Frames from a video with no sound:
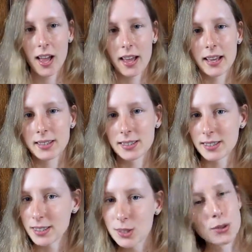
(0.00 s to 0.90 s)
is
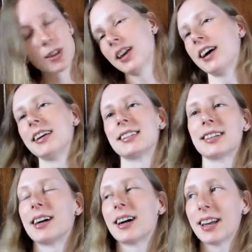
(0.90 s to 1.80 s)
disorganised
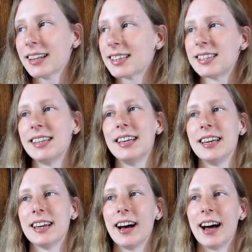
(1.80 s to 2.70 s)
and
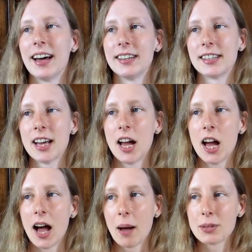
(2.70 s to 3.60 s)
klutzy and
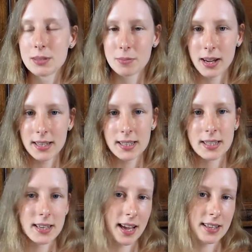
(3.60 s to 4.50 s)

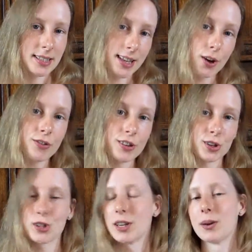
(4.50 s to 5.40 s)
absent-minded and
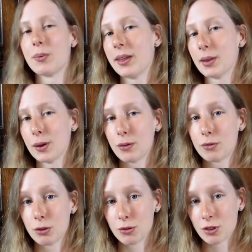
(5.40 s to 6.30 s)
selfish in a way that a lot of
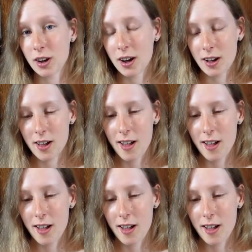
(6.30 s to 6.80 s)
children are.